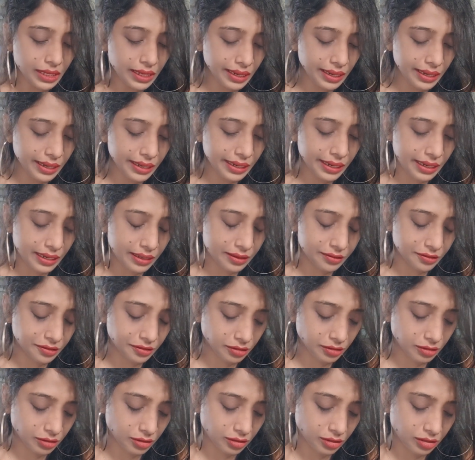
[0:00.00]
Yeah,
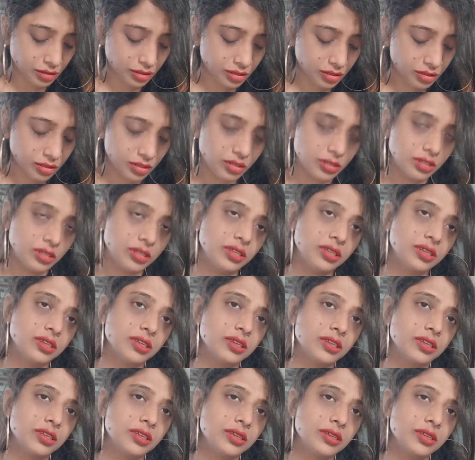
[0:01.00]
so
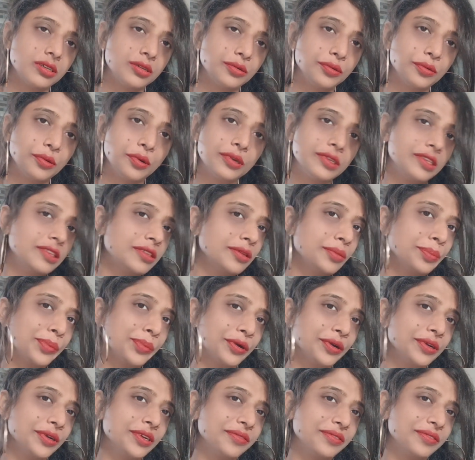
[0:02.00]
what is the
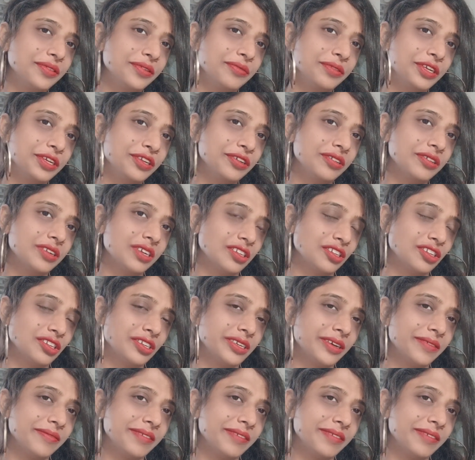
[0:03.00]
point of the video, Rachna?